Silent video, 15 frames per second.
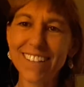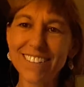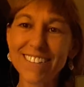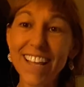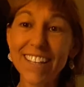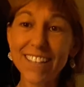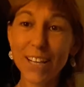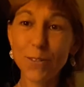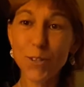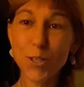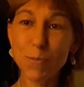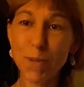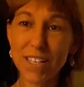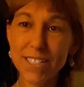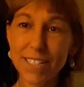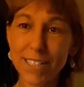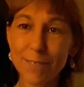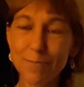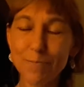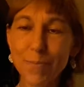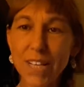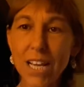light language
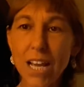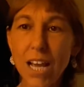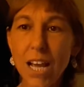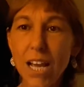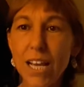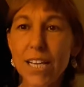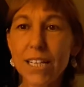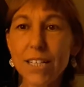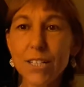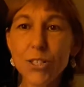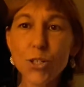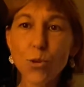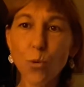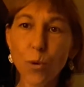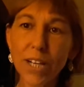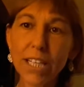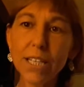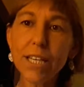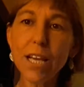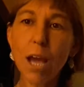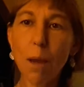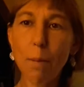blessing is
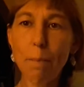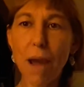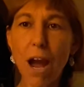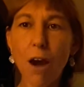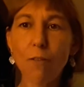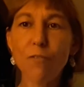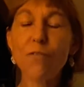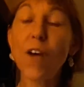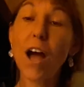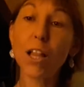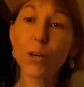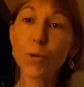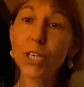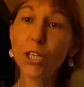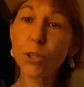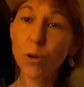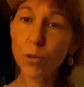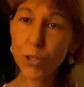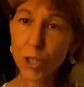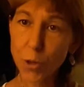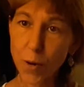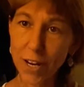really about following your own
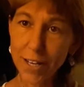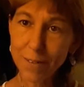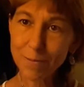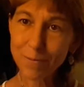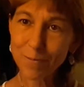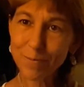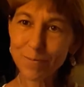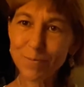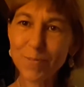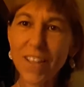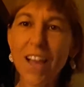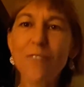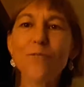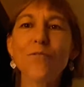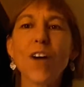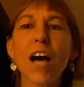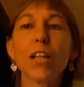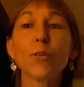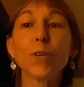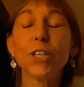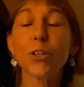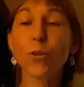joy,
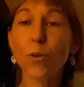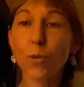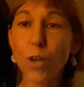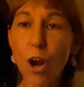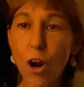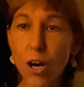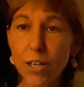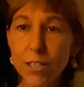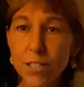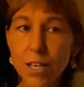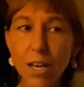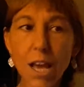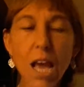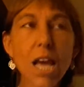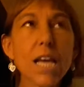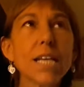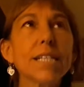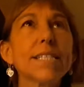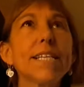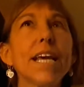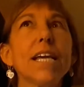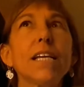following your own heart,
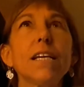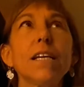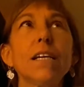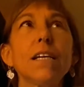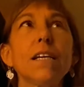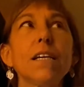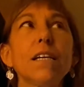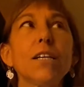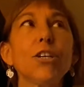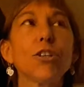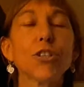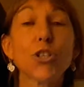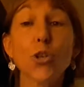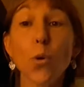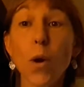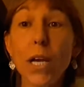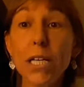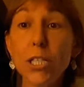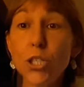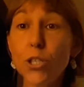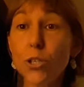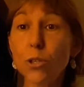taking your joy
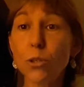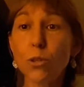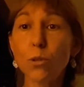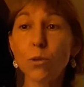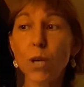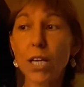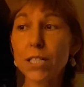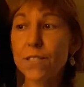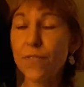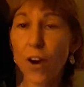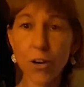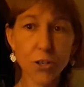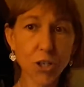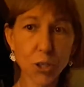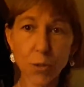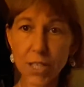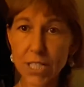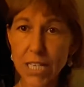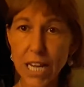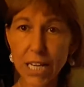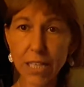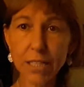to as far as you can
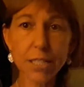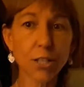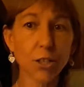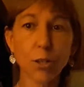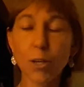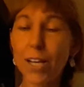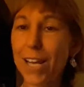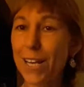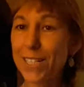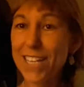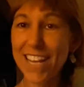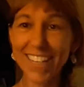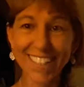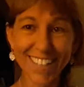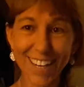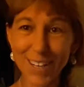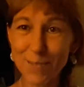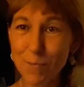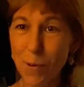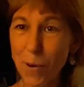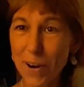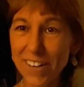take it till you can't take it
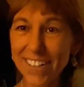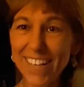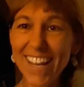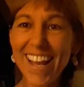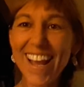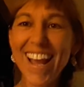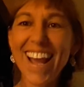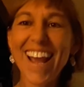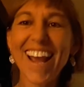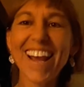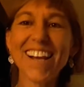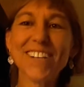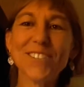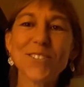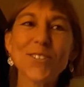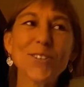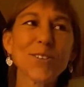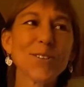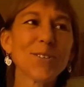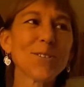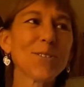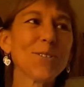anymore, and
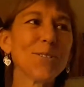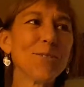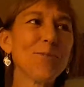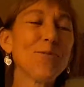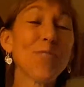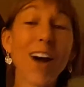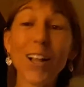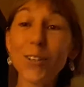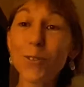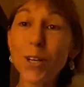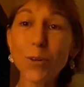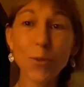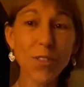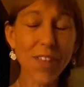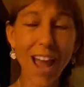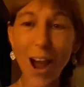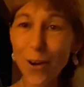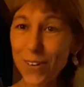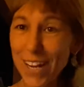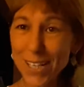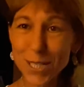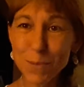to follow it
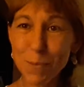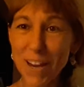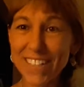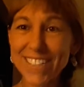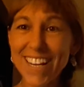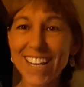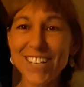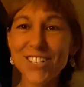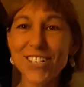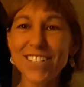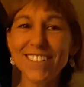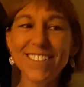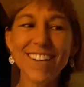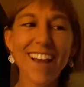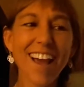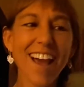without expectation,